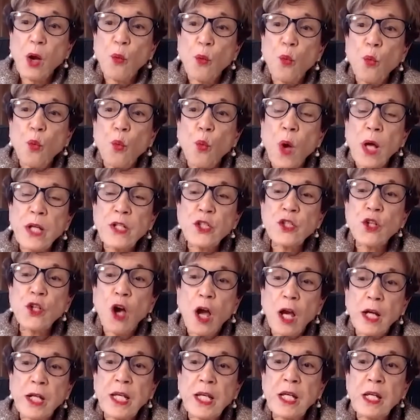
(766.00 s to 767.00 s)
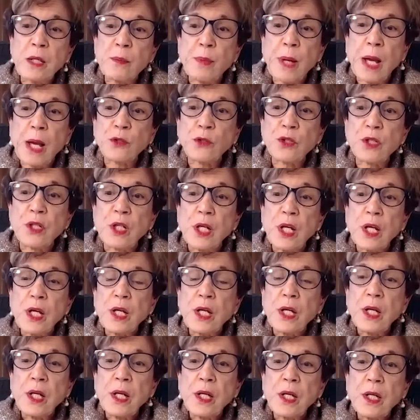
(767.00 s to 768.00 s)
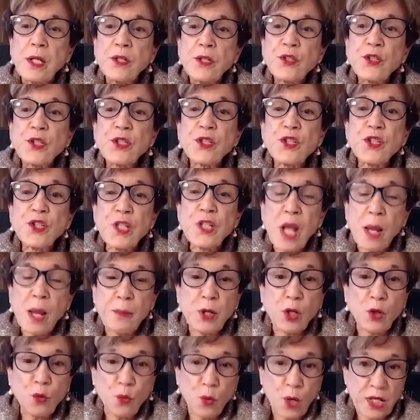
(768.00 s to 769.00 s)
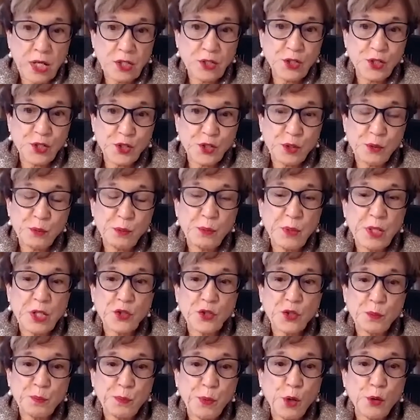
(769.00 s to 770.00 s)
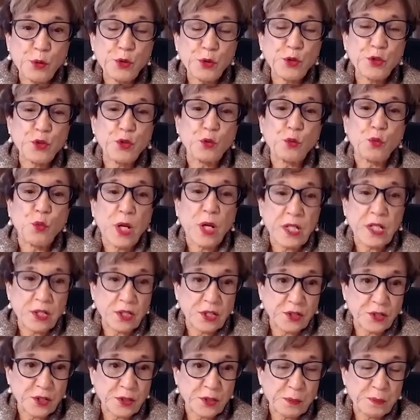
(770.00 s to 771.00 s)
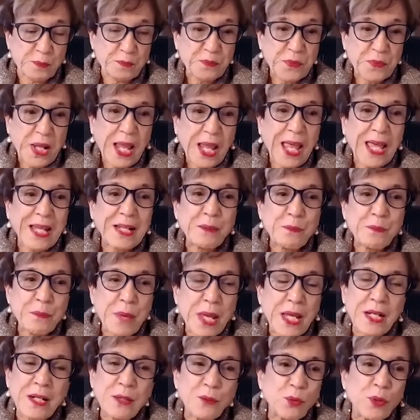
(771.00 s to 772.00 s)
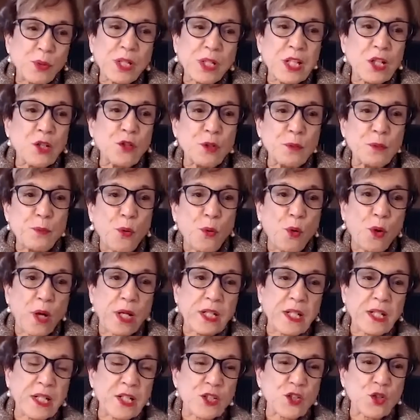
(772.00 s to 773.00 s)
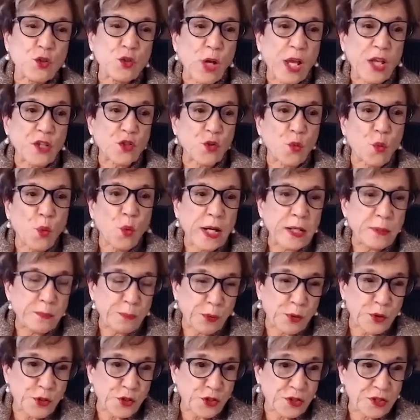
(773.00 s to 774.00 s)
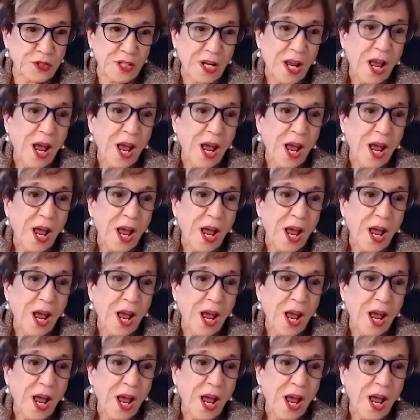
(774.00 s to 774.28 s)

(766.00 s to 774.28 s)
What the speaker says: one talking about systemic racism as opposed to racism. And it made a really good point. And as a white person,